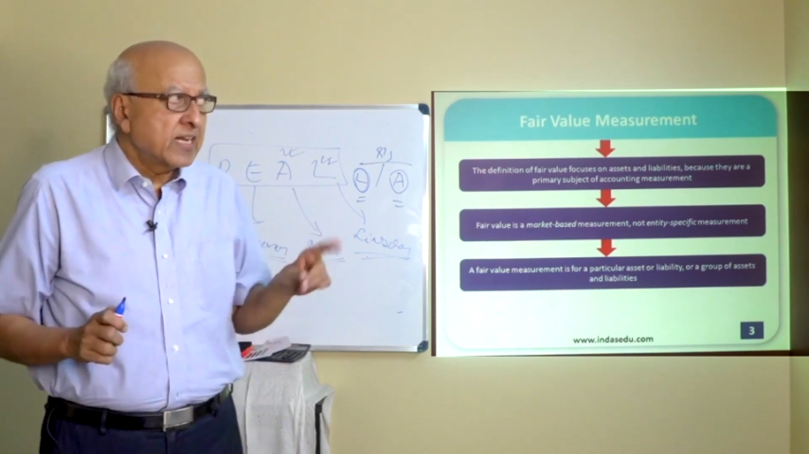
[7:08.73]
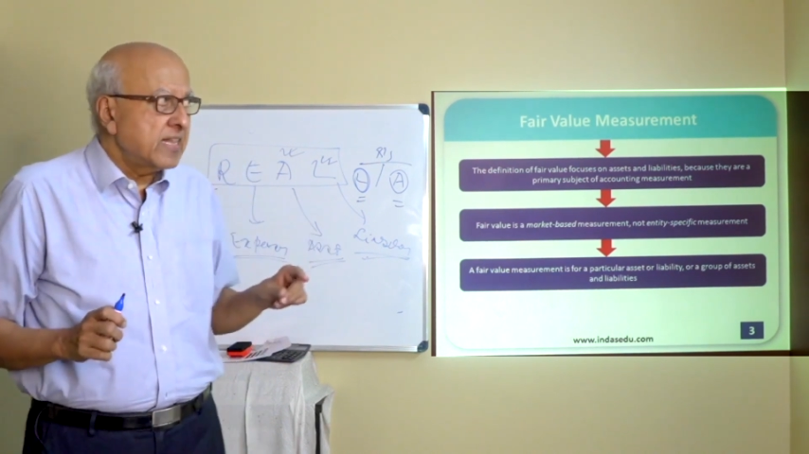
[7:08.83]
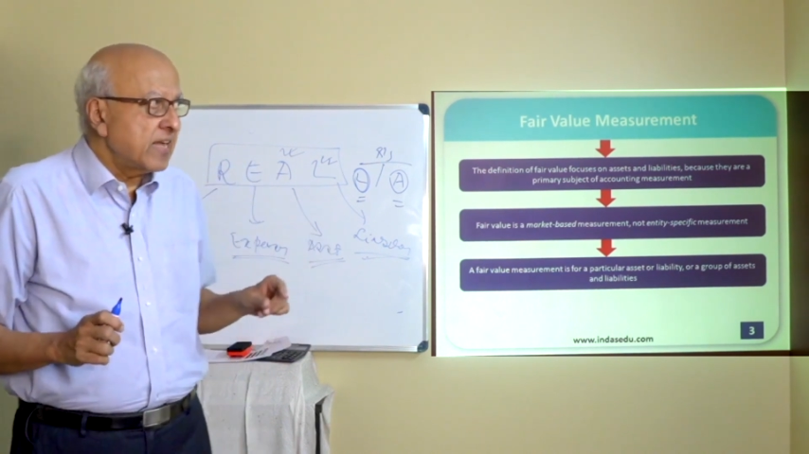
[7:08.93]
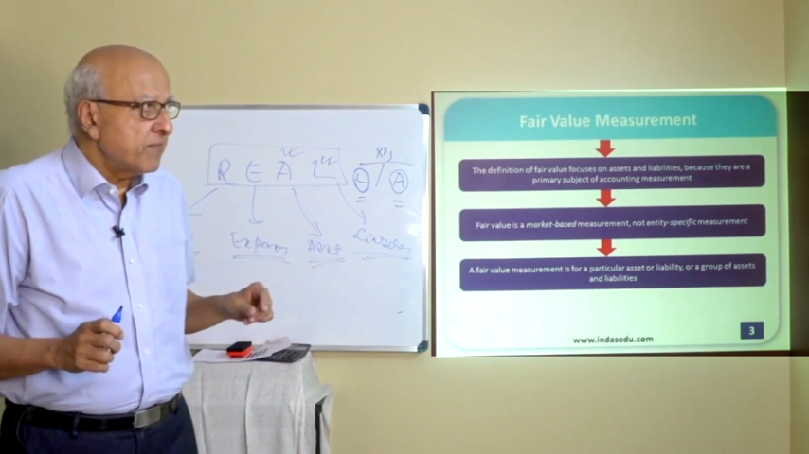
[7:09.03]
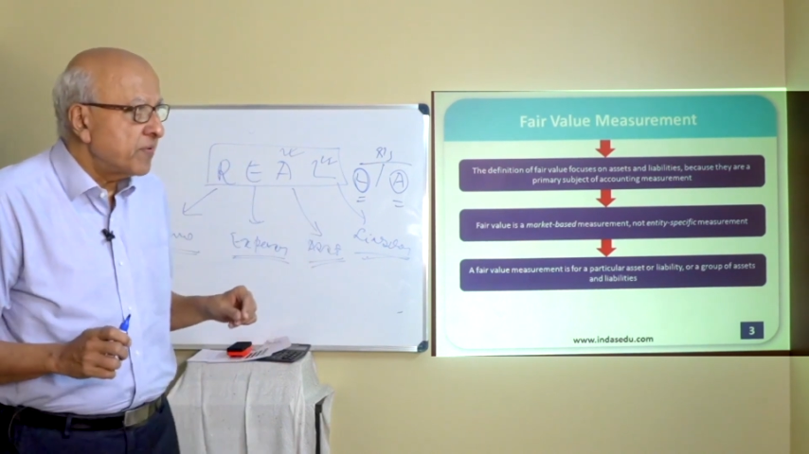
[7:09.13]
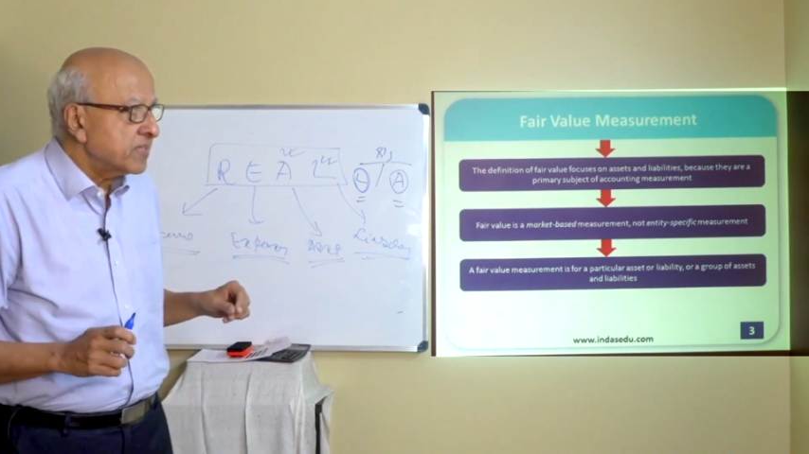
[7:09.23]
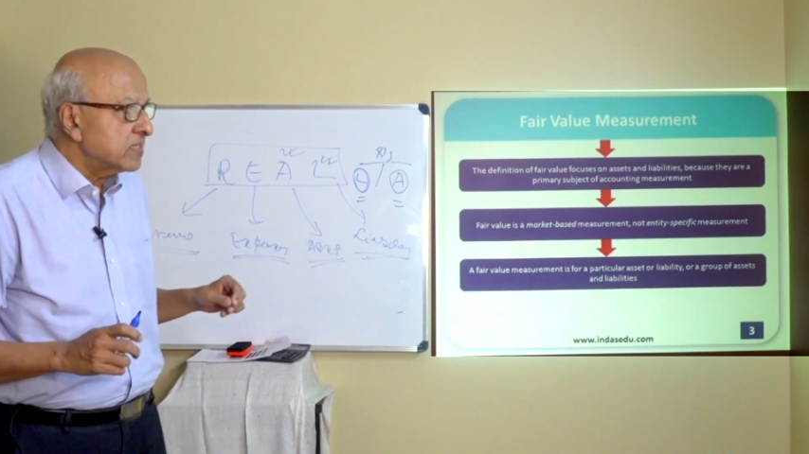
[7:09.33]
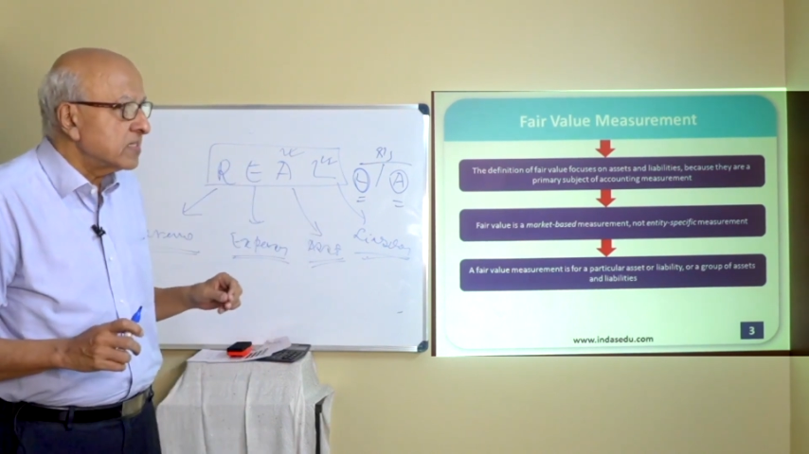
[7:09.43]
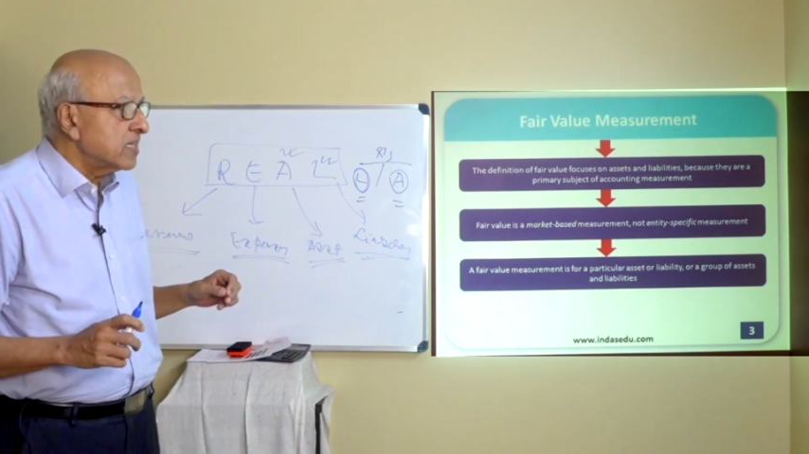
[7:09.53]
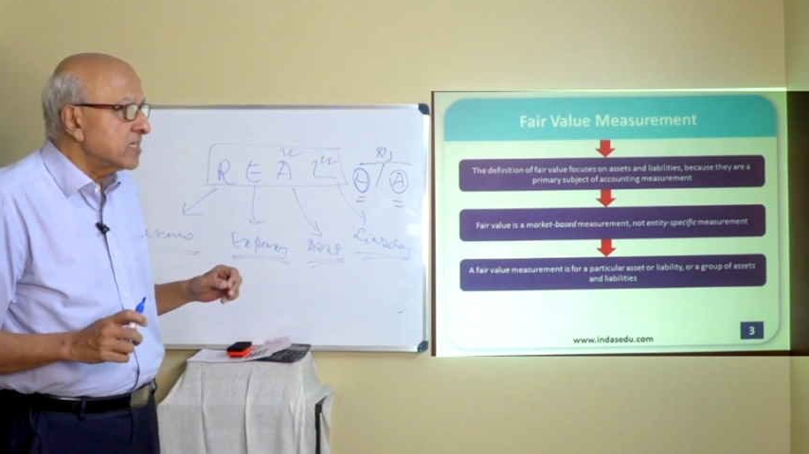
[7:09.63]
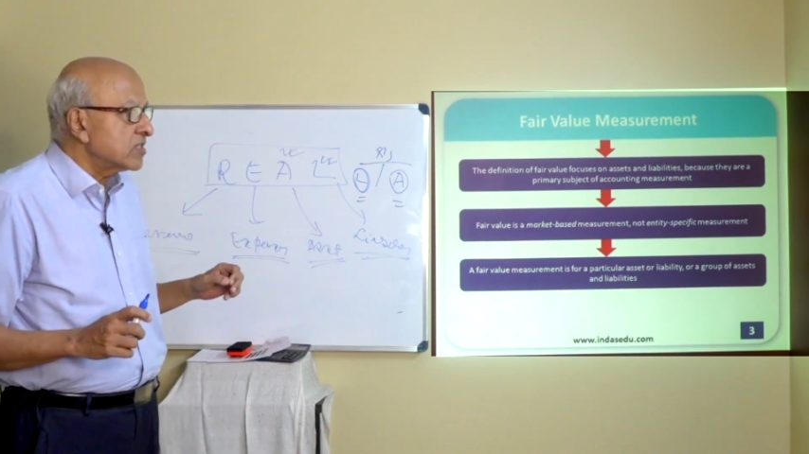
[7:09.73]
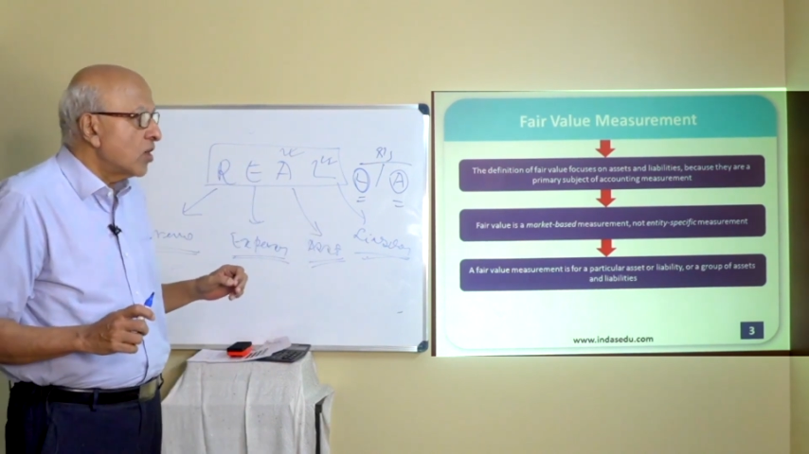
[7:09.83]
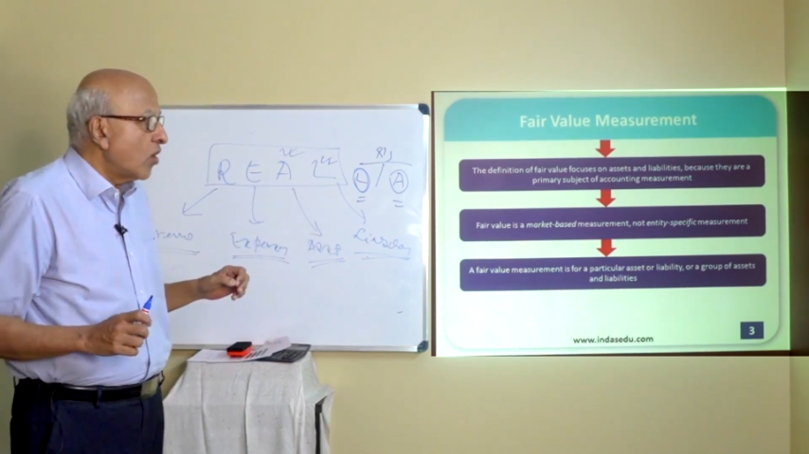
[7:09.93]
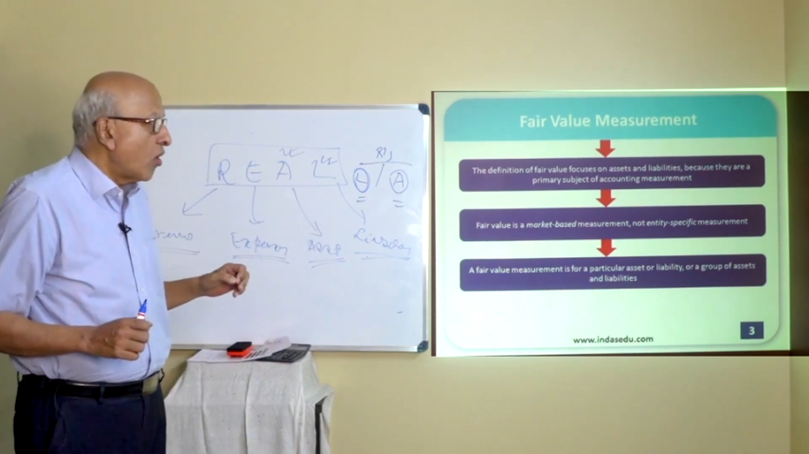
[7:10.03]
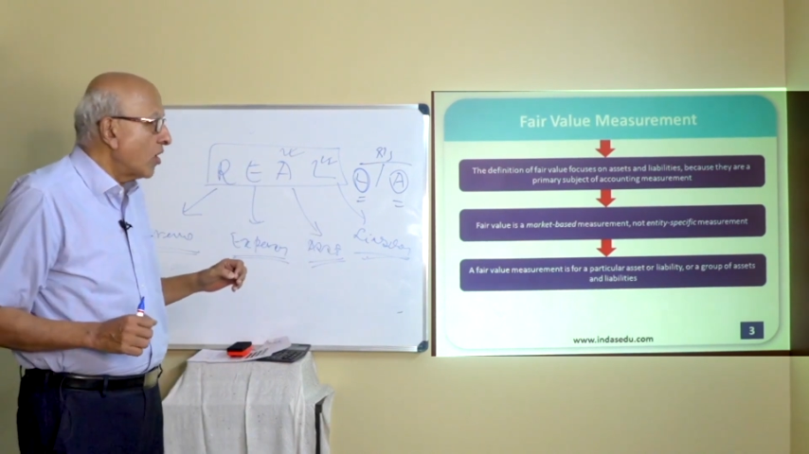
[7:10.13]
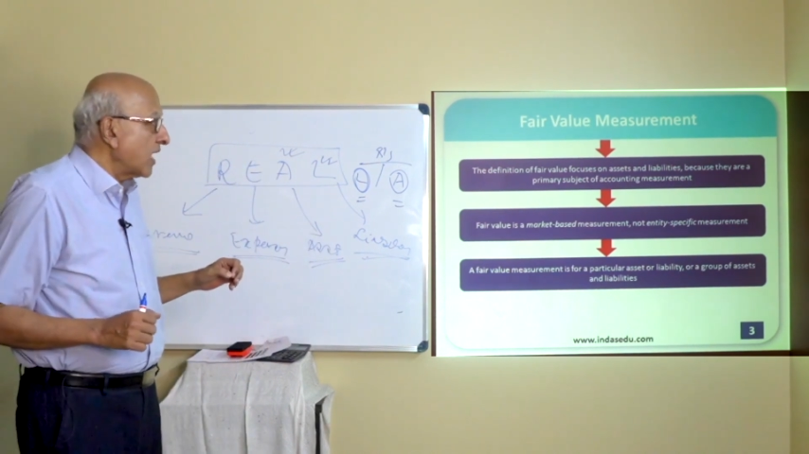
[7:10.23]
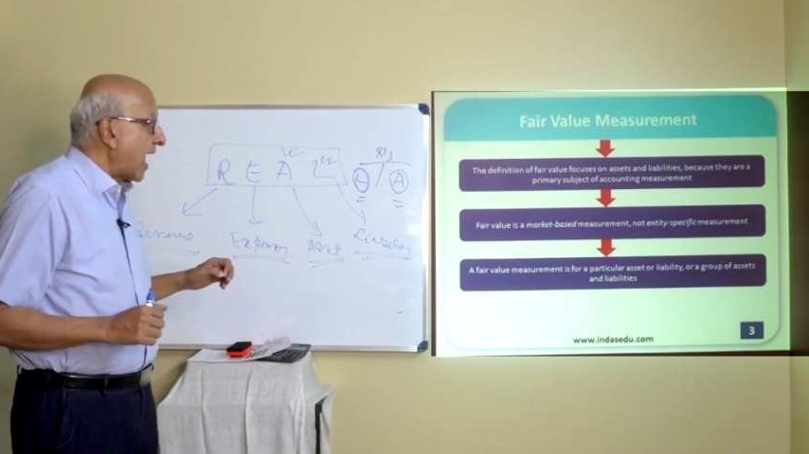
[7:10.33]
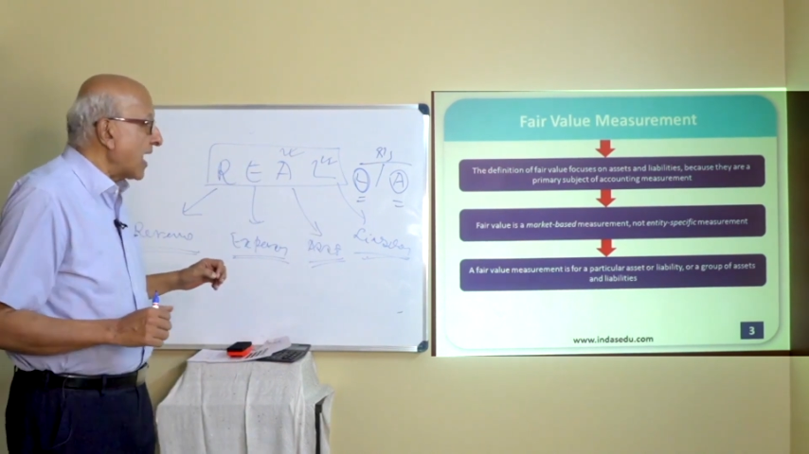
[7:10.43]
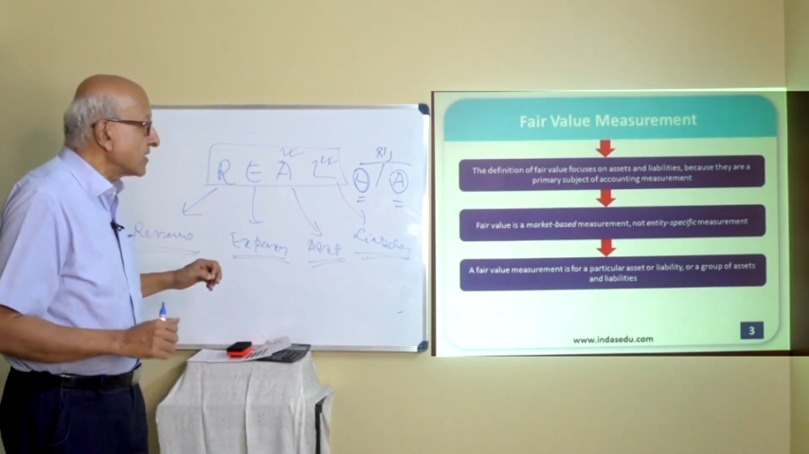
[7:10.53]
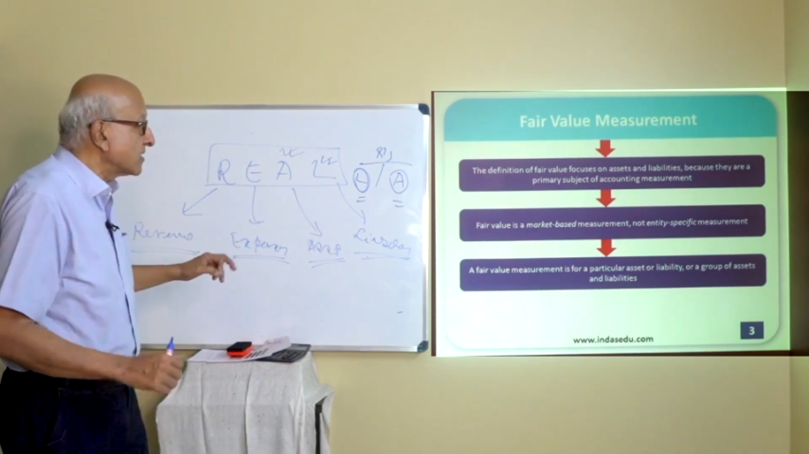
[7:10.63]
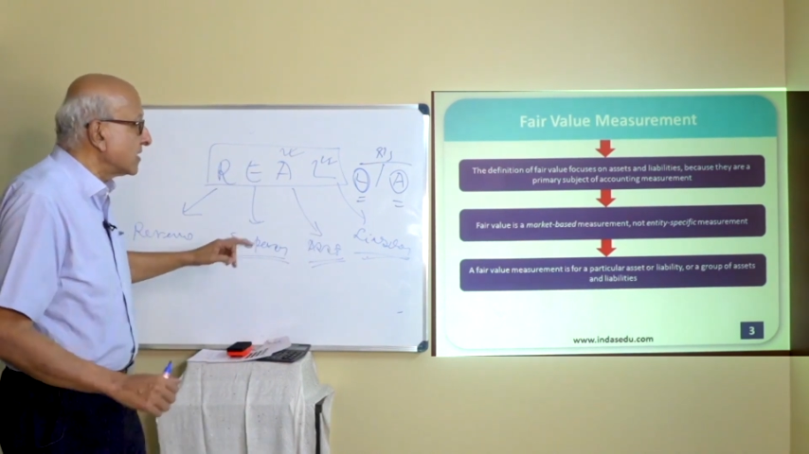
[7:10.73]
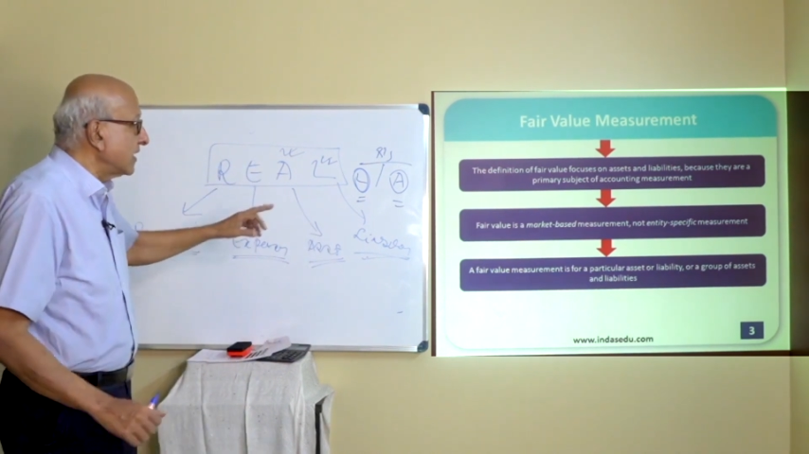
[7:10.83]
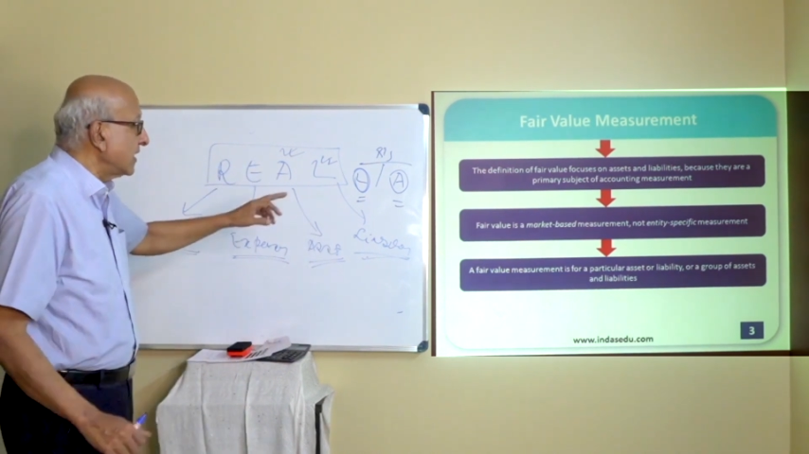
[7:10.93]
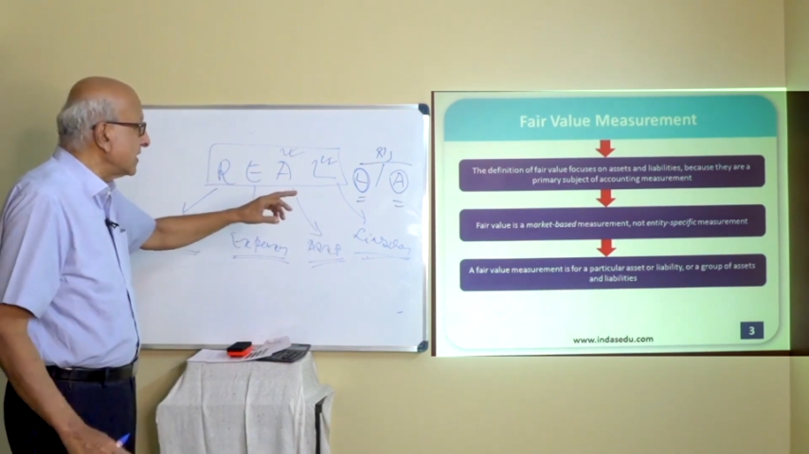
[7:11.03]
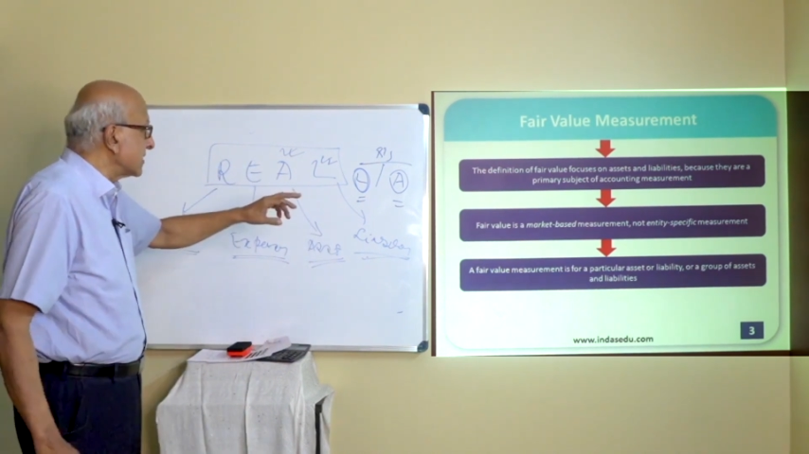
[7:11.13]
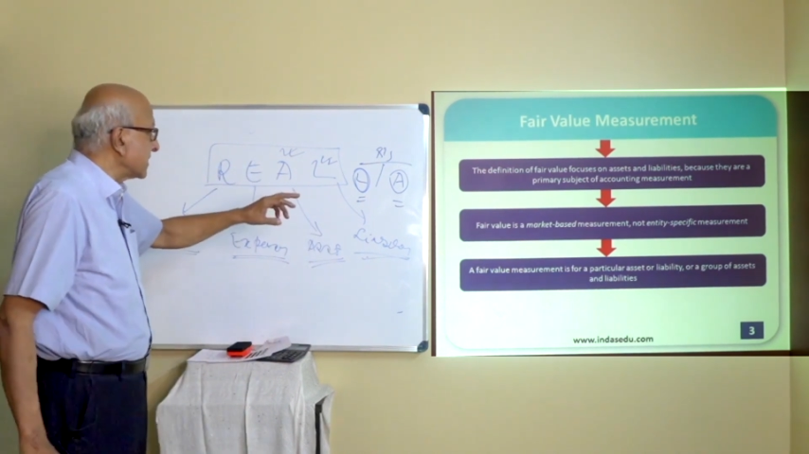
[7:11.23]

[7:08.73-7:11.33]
the emphasis is on assets